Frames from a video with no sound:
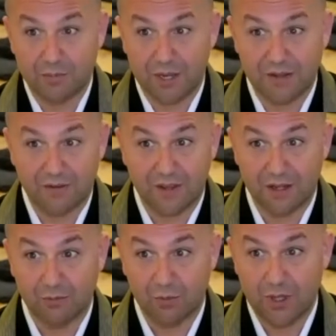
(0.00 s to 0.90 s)
and
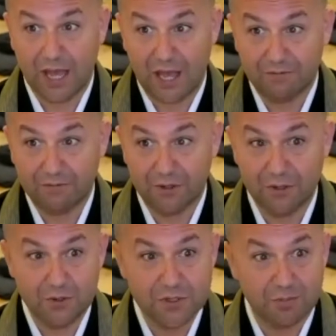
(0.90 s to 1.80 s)
saying, we have to
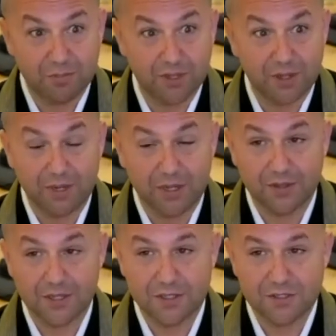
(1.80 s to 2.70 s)
do something about
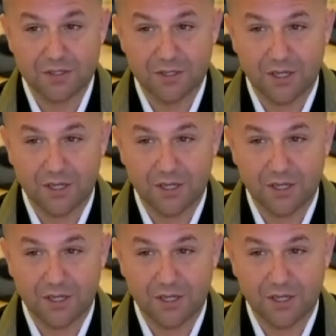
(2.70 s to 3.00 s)
this.